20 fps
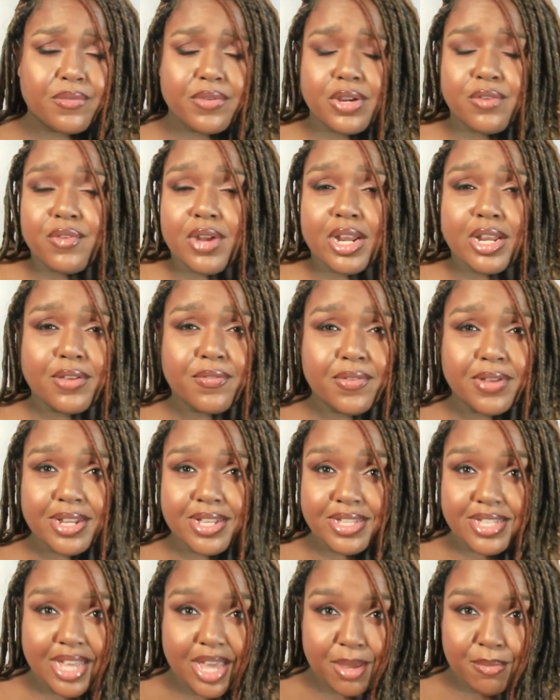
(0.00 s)
very ready
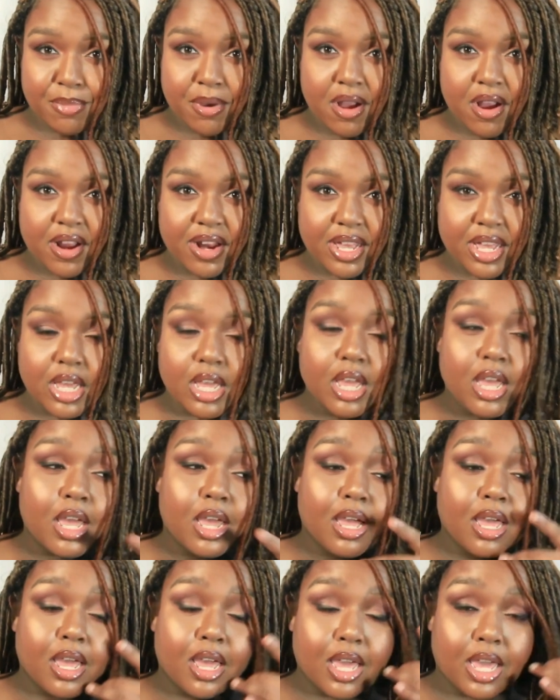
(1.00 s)
for the day party.
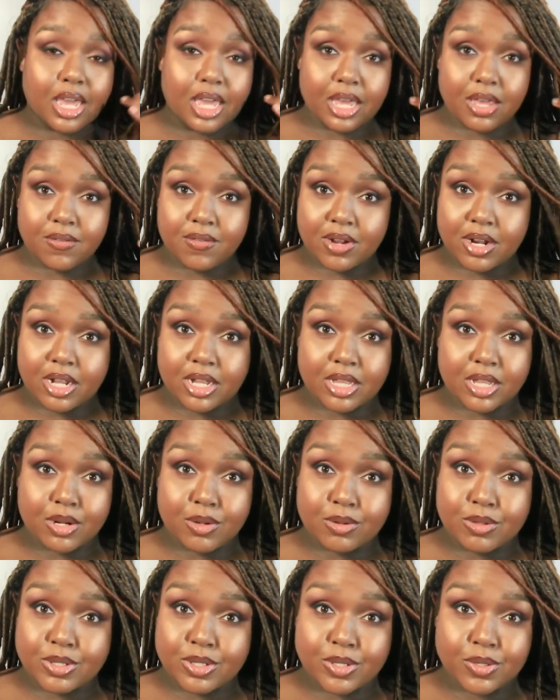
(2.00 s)
Even a
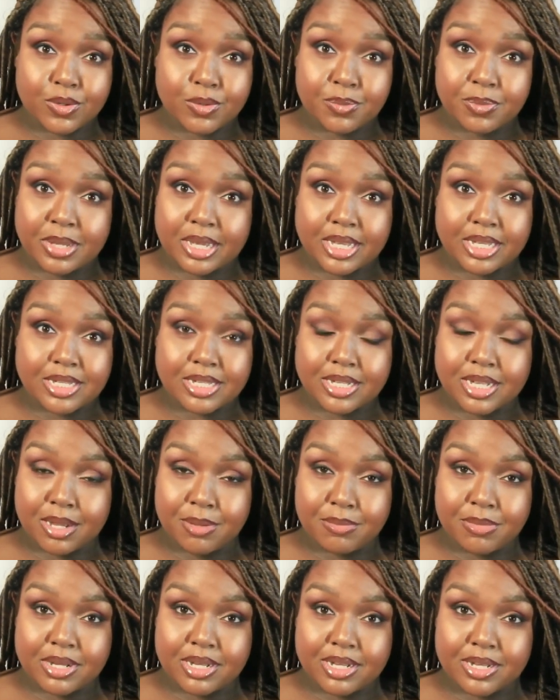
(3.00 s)
little two-piece
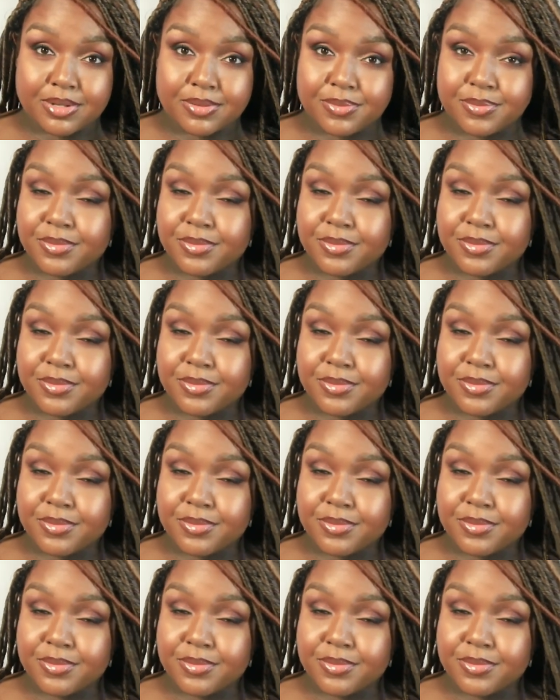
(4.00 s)
number.